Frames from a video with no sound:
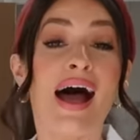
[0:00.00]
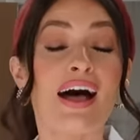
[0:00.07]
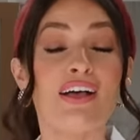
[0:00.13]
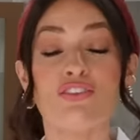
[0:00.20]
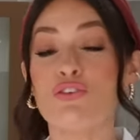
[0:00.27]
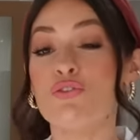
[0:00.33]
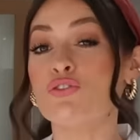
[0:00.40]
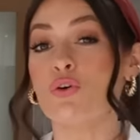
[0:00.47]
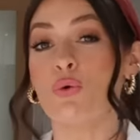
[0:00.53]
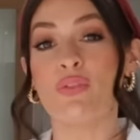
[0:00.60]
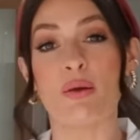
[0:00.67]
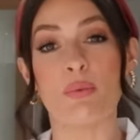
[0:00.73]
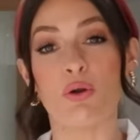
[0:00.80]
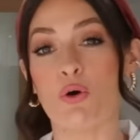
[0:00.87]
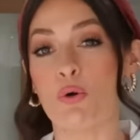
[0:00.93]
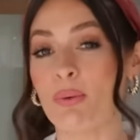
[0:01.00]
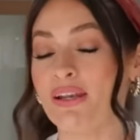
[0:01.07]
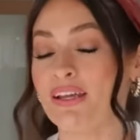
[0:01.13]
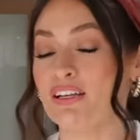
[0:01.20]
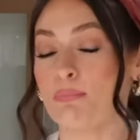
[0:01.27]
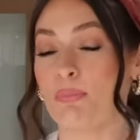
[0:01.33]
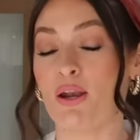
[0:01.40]
As usual, they will all be
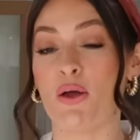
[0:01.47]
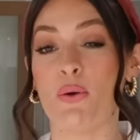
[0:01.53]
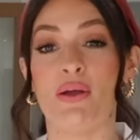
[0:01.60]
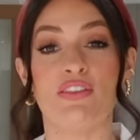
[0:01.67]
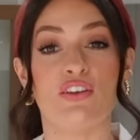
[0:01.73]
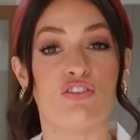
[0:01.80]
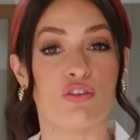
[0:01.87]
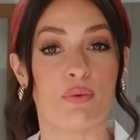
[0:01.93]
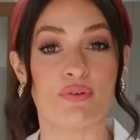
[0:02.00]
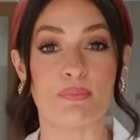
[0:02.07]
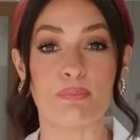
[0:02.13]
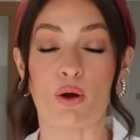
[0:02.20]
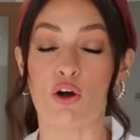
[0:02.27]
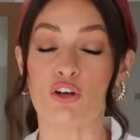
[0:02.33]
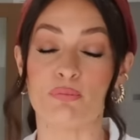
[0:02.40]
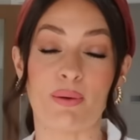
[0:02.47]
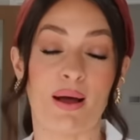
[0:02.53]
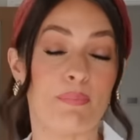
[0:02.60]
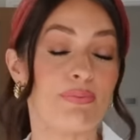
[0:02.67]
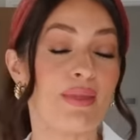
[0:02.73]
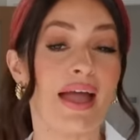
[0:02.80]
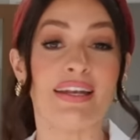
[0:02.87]
linked below in the description box,
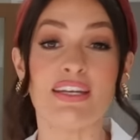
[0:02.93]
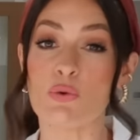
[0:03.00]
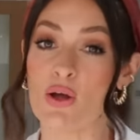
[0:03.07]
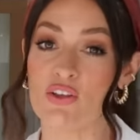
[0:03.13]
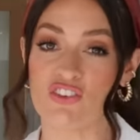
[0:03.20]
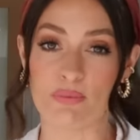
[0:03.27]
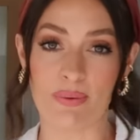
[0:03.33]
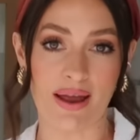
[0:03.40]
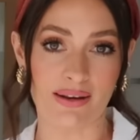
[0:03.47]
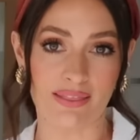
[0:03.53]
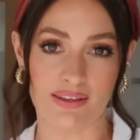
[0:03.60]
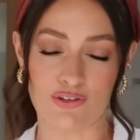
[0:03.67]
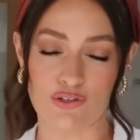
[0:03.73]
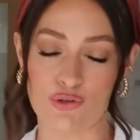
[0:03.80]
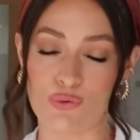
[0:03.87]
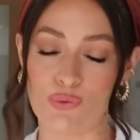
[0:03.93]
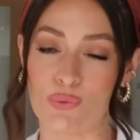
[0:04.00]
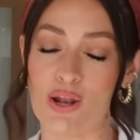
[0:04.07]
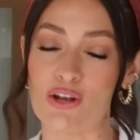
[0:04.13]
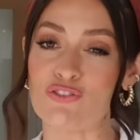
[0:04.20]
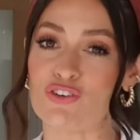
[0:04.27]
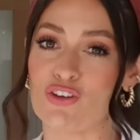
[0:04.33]
but any questions about anything at
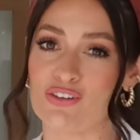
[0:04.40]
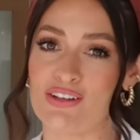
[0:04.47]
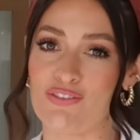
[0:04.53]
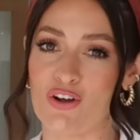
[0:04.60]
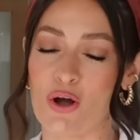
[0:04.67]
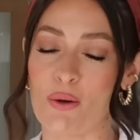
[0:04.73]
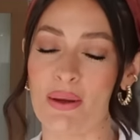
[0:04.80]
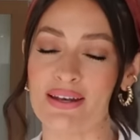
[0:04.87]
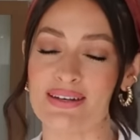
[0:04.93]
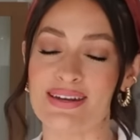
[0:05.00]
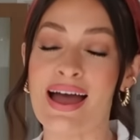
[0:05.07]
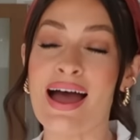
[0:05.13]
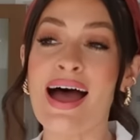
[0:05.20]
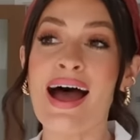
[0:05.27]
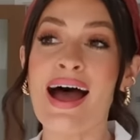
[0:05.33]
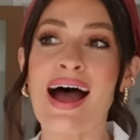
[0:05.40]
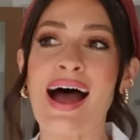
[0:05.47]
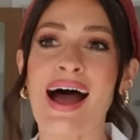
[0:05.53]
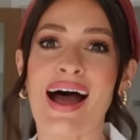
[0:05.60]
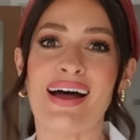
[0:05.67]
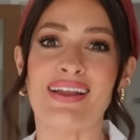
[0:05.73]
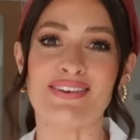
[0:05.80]
all, just leave a comment
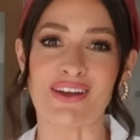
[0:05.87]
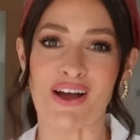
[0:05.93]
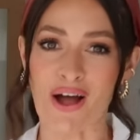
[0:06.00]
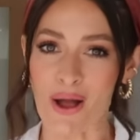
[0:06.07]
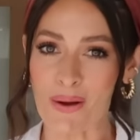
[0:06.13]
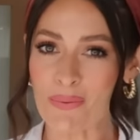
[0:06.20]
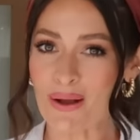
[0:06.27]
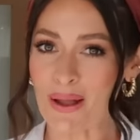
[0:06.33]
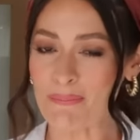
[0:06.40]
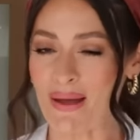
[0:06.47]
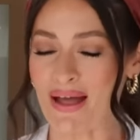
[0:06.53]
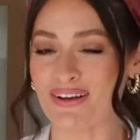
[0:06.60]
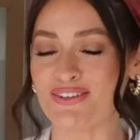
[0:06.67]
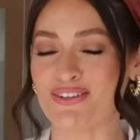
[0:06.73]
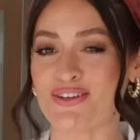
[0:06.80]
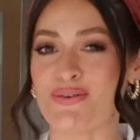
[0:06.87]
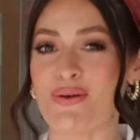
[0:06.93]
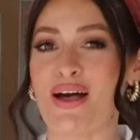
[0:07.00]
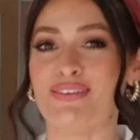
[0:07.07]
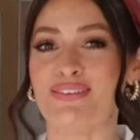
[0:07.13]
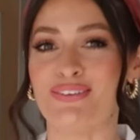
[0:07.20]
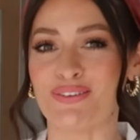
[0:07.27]
and I will get back to you
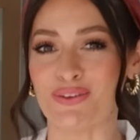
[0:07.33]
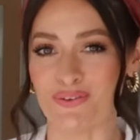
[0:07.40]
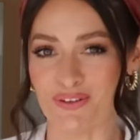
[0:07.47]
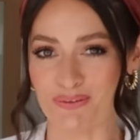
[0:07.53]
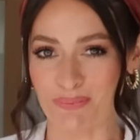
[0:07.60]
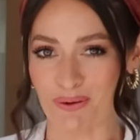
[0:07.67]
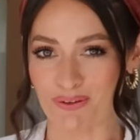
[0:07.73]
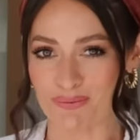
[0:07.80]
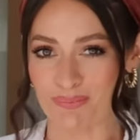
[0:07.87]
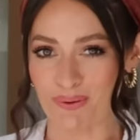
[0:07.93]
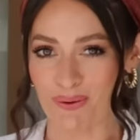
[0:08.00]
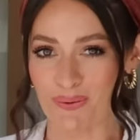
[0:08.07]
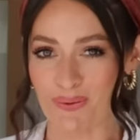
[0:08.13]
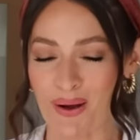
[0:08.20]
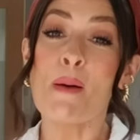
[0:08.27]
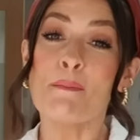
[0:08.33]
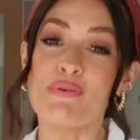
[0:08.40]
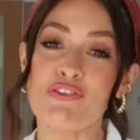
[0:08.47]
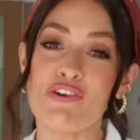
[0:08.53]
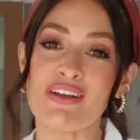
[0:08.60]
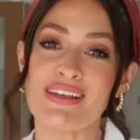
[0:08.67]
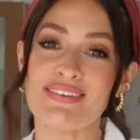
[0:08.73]
as soon as possible.
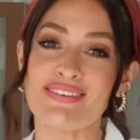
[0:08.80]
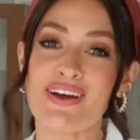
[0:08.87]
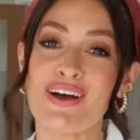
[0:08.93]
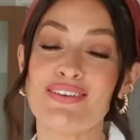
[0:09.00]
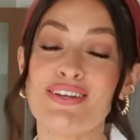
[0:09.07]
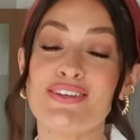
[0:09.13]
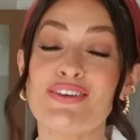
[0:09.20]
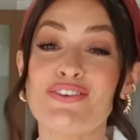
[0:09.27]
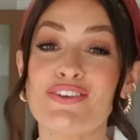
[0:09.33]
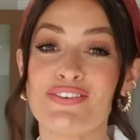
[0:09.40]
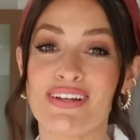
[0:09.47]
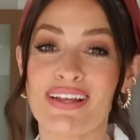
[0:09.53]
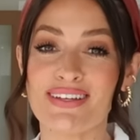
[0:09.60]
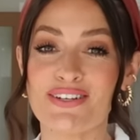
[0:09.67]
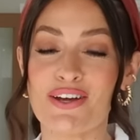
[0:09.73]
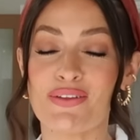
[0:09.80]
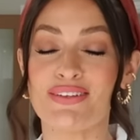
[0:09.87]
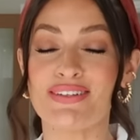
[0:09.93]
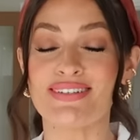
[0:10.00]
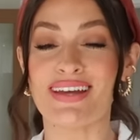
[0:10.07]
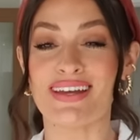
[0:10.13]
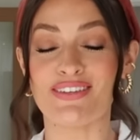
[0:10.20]
Before I get started, just to let you know
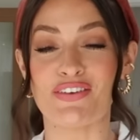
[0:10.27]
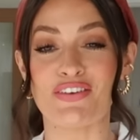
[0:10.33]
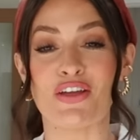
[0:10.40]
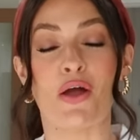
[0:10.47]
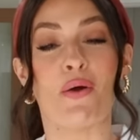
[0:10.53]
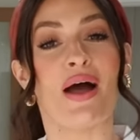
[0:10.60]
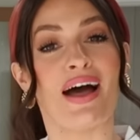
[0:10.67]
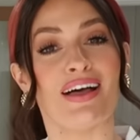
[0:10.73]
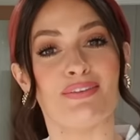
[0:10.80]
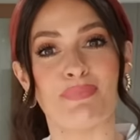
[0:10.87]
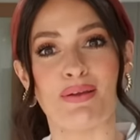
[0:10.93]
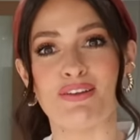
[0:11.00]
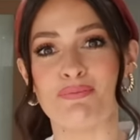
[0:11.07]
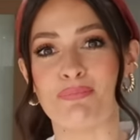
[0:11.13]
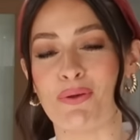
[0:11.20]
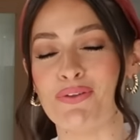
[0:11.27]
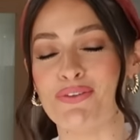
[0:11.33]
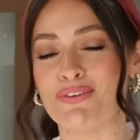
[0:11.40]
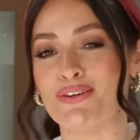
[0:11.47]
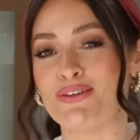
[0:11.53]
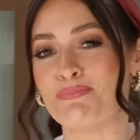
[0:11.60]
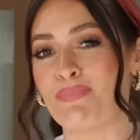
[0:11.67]
that today's video has been
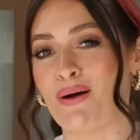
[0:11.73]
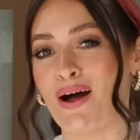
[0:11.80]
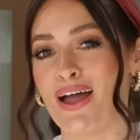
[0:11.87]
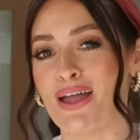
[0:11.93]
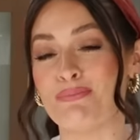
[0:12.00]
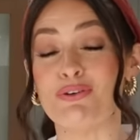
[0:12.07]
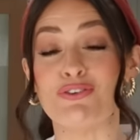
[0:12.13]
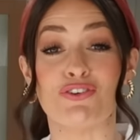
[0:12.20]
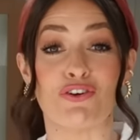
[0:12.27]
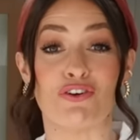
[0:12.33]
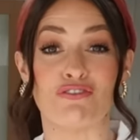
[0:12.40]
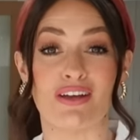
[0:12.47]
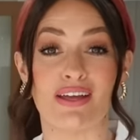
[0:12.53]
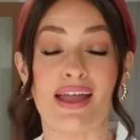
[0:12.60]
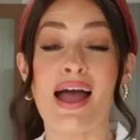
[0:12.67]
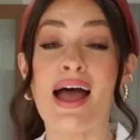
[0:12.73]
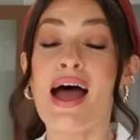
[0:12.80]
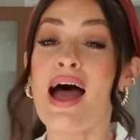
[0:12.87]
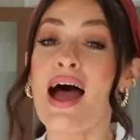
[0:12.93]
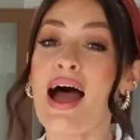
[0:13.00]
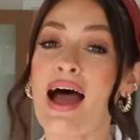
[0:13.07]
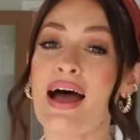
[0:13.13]
sponsored by Mejuri,
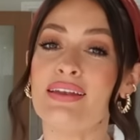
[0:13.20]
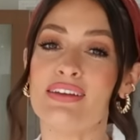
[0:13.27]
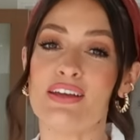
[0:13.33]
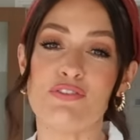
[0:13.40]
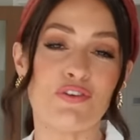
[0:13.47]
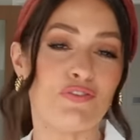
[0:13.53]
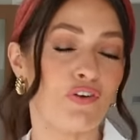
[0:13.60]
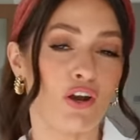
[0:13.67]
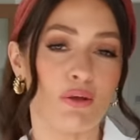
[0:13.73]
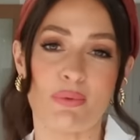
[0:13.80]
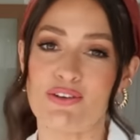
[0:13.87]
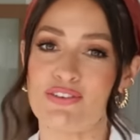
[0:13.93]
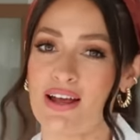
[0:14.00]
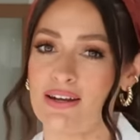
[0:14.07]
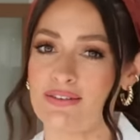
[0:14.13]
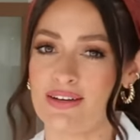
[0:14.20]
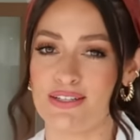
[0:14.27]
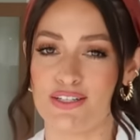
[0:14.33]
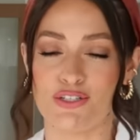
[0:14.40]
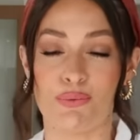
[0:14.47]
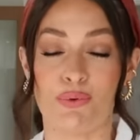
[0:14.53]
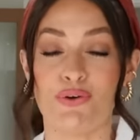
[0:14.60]
and if you follow my channel
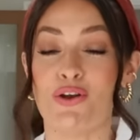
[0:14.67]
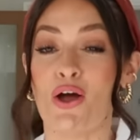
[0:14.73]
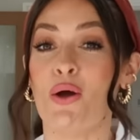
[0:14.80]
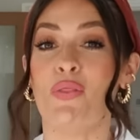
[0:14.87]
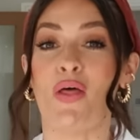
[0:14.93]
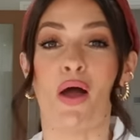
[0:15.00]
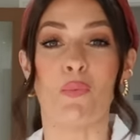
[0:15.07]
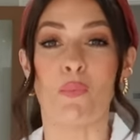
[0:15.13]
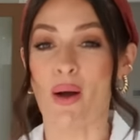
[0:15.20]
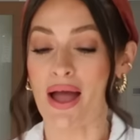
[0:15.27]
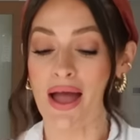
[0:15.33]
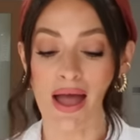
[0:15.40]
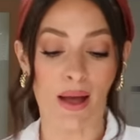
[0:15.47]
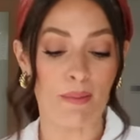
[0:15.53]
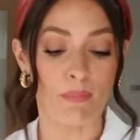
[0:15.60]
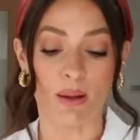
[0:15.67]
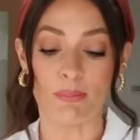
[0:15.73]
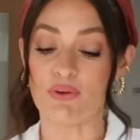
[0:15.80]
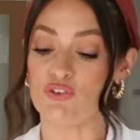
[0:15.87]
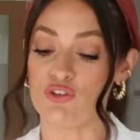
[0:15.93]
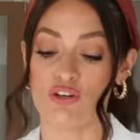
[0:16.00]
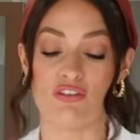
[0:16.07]
already, you will know that I wear my
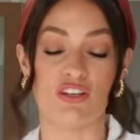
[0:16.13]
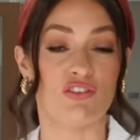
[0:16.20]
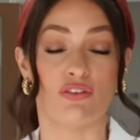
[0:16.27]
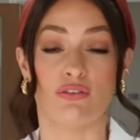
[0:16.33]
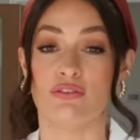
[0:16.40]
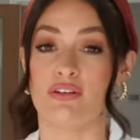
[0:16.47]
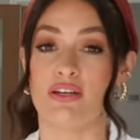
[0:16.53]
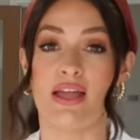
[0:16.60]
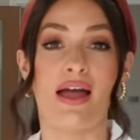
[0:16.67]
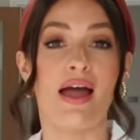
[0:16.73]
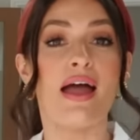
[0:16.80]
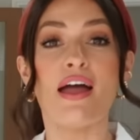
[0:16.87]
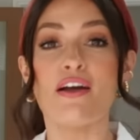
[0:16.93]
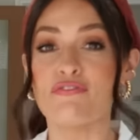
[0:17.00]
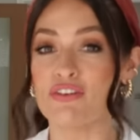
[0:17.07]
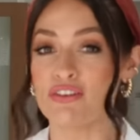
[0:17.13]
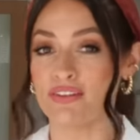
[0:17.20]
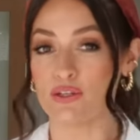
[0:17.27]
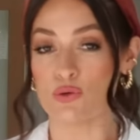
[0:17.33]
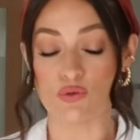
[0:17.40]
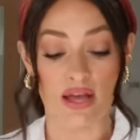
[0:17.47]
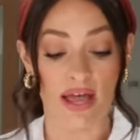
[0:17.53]
Mejuri jewellery every
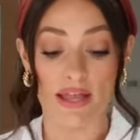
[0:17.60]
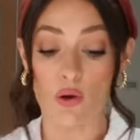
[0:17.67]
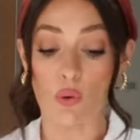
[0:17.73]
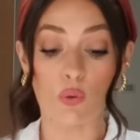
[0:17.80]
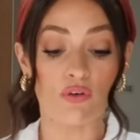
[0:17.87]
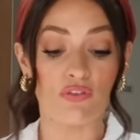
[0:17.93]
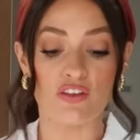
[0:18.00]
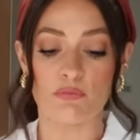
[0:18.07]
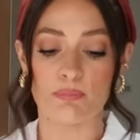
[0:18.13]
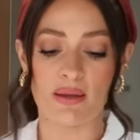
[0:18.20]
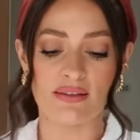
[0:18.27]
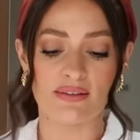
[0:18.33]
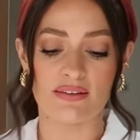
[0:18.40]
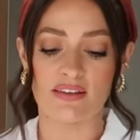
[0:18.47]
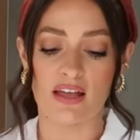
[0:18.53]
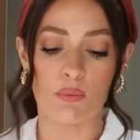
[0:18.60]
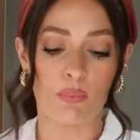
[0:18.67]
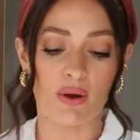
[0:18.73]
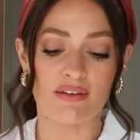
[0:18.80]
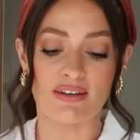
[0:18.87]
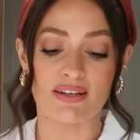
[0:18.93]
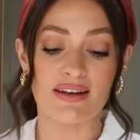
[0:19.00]
single day. All of these pieces that I'm
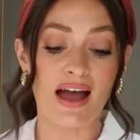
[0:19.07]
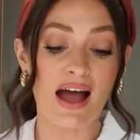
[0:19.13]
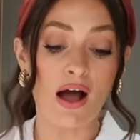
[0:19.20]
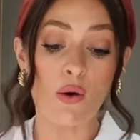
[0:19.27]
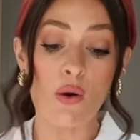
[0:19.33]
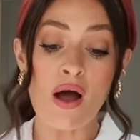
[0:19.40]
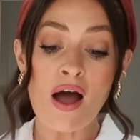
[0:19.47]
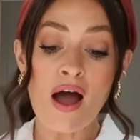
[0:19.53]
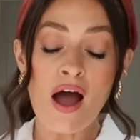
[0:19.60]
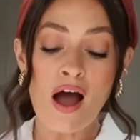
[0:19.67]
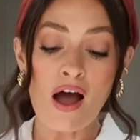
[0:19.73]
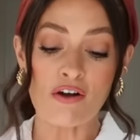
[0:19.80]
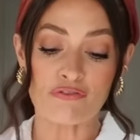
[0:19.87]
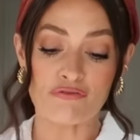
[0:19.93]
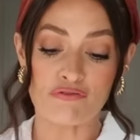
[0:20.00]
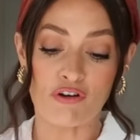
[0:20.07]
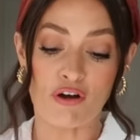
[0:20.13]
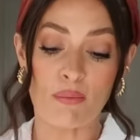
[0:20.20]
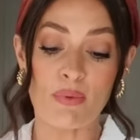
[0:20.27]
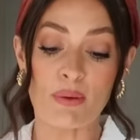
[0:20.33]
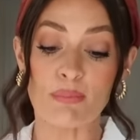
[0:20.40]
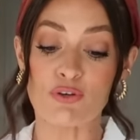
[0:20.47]
wearing now are
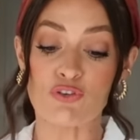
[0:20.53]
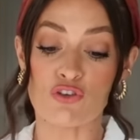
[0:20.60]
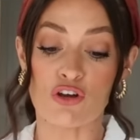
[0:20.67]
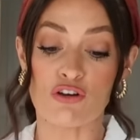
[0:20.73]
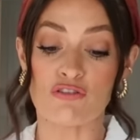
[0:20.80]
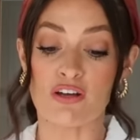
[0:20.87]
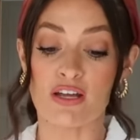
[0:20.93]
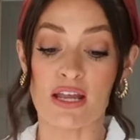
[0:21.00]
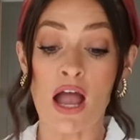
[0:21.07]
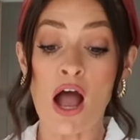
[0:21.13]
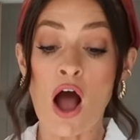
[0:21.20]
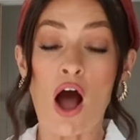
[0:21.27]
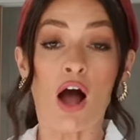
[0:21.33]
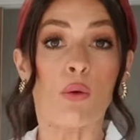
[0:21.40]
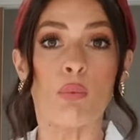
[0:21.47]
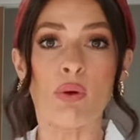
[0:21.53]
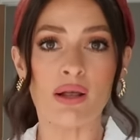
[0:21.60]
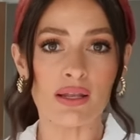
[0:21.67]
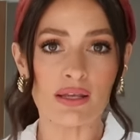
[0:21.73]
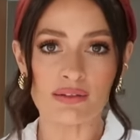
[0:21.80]
from Mejuri. I will